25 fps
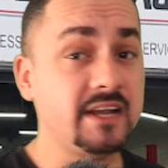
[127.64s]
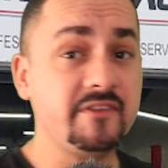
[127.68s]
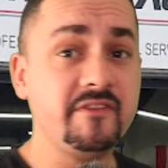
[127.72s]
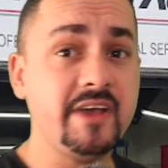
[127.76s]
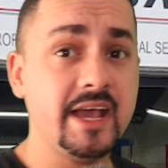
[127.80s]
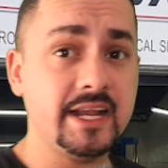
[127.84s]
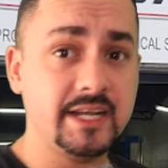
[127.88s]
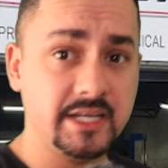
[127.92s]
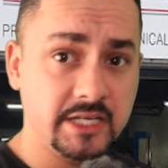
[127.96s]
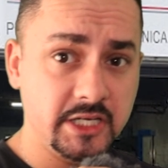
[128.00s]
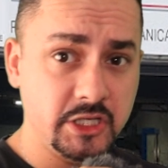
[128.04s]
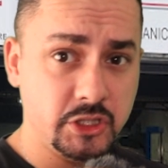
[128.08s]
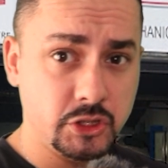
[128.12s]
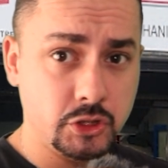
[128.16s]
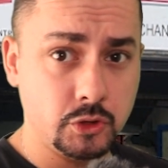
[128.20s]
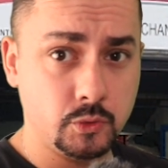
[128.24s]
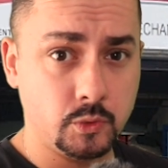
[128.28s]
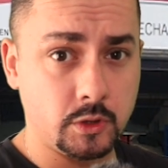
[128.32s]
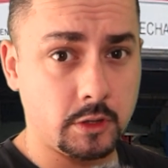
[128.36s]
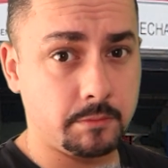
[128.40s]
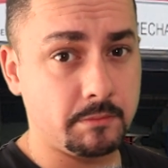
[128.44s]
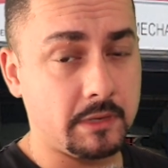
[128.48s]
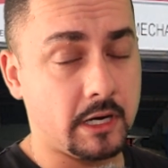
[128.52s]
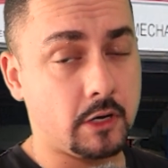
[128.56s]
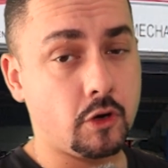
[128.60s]
never had an issue
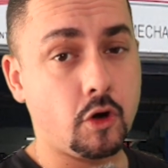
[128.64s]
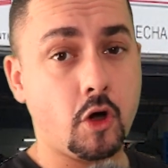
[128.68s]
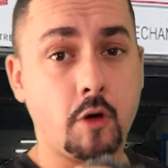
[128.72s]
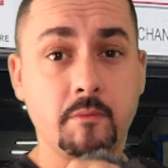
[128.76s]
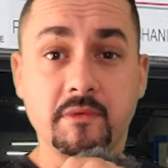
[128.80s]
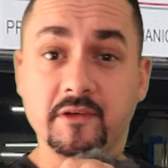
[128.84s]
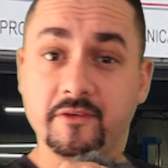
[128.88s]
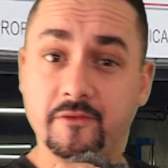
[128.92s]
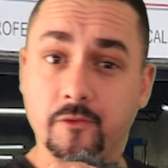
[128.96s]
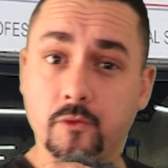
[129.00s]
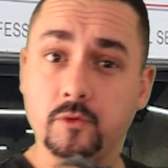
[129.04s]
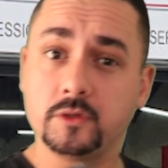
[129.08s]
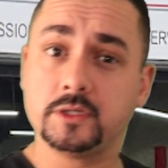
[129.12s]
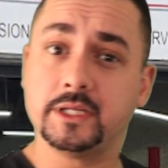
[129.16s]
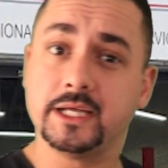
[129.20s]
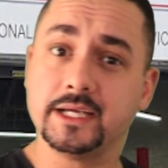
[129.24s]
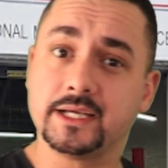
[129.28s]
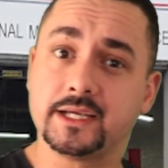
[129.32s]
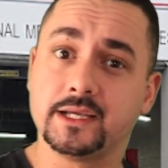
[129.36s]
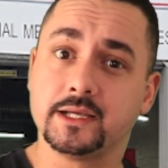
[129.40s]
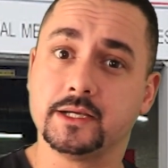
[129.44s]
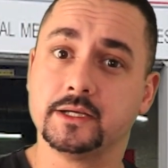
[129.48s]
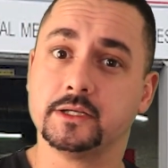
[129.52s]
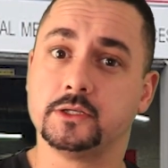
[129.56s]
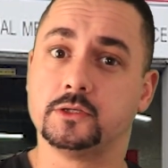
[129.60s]
with my car before
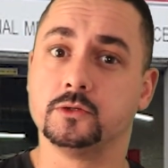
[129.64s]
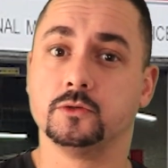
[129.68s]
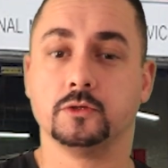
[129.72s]
taking it